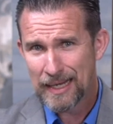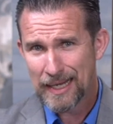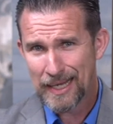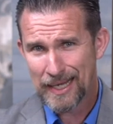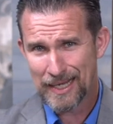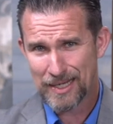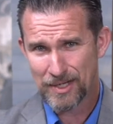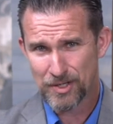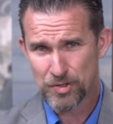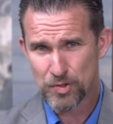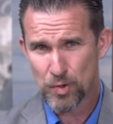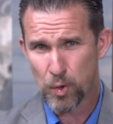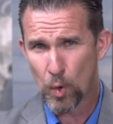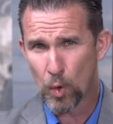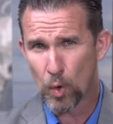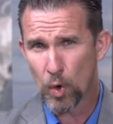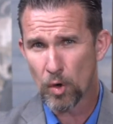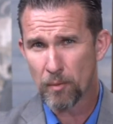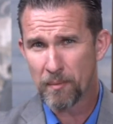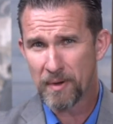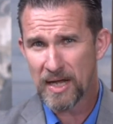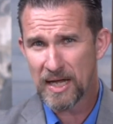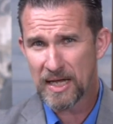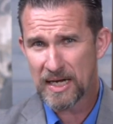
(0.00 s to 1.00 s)
and
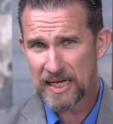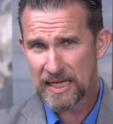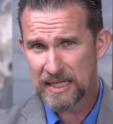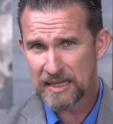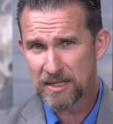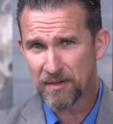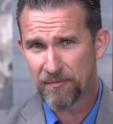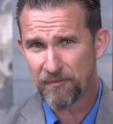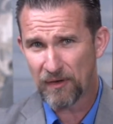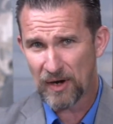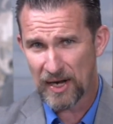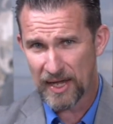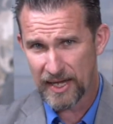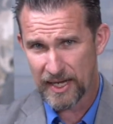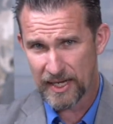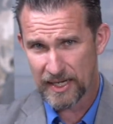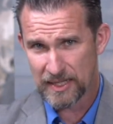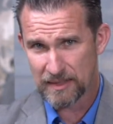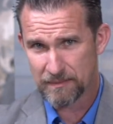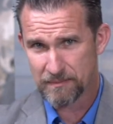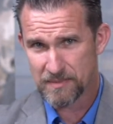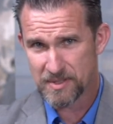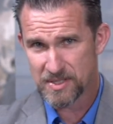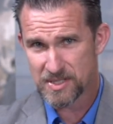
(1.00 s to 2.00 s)
torment in the
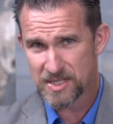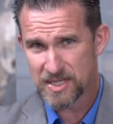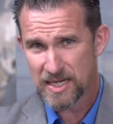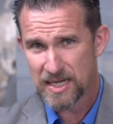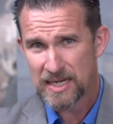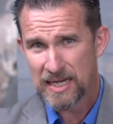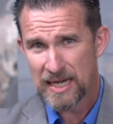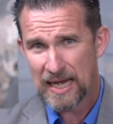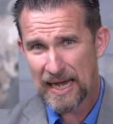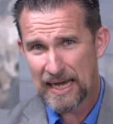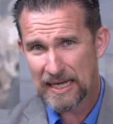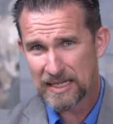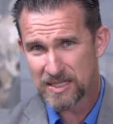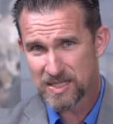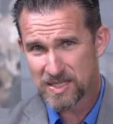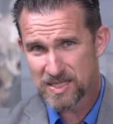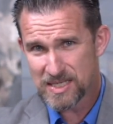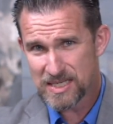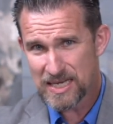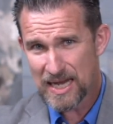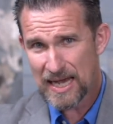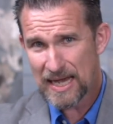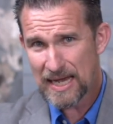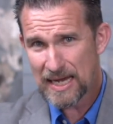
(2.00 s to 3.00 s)
flames and
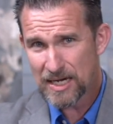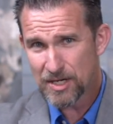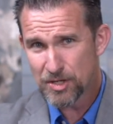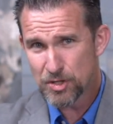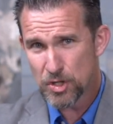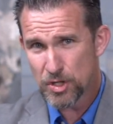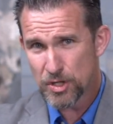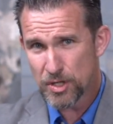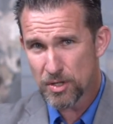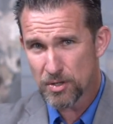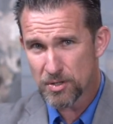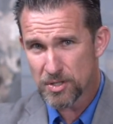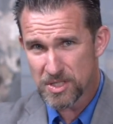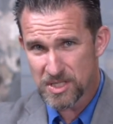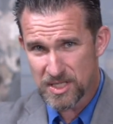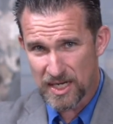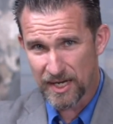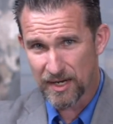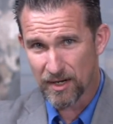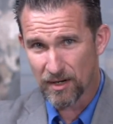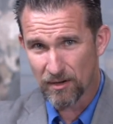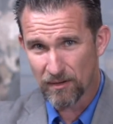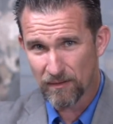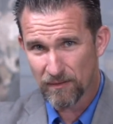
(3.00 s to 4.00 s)
saying to
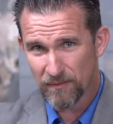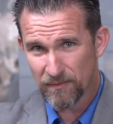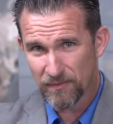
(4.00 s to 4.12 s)
yourself,